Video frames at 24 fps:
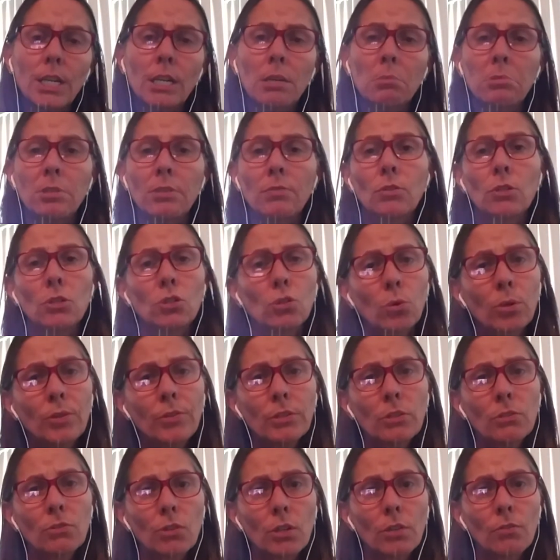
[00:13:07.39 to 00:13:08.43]
But if you enjoyed
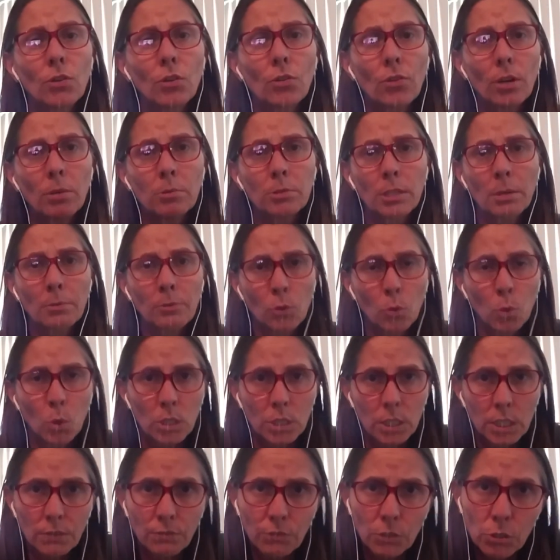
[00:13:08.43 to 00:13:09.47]
this, give it a thumbs up. If you want to
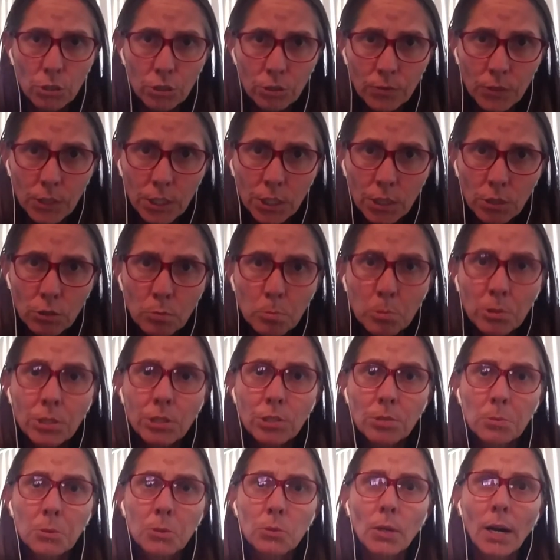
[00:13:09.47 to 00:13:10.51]
see future videos, please
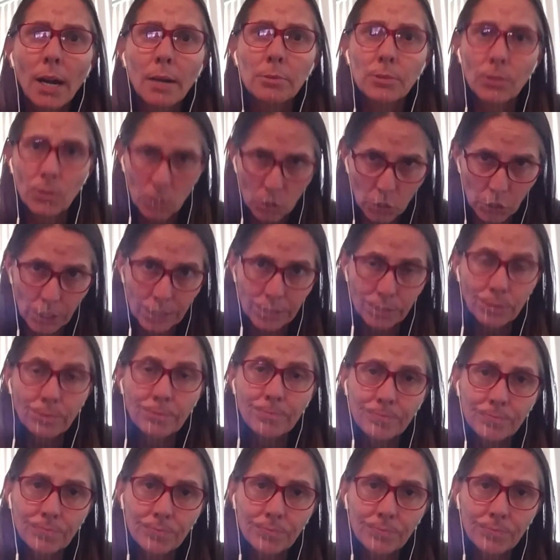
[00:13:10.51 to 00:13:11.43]
subscribe to the channel.